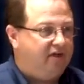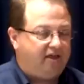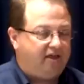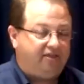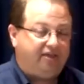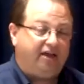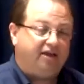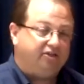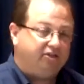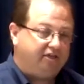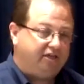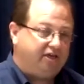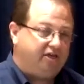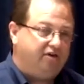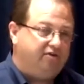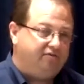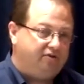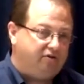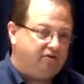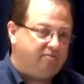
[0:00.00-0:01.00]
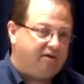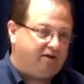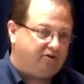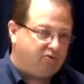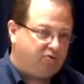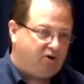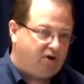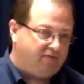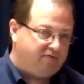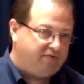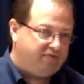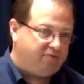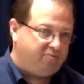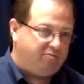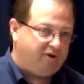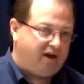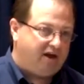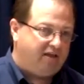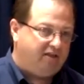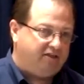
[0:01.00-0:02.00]
And they actually interviewed about 12
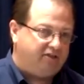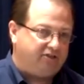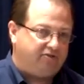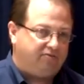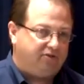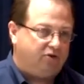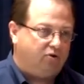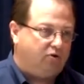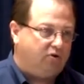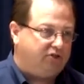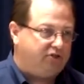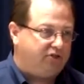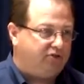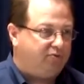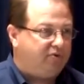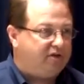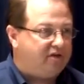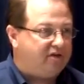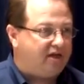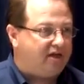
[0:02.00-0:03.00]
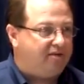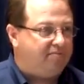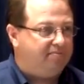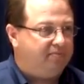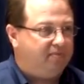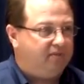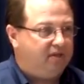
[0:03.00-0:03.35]
different pilots over the course of the weekend.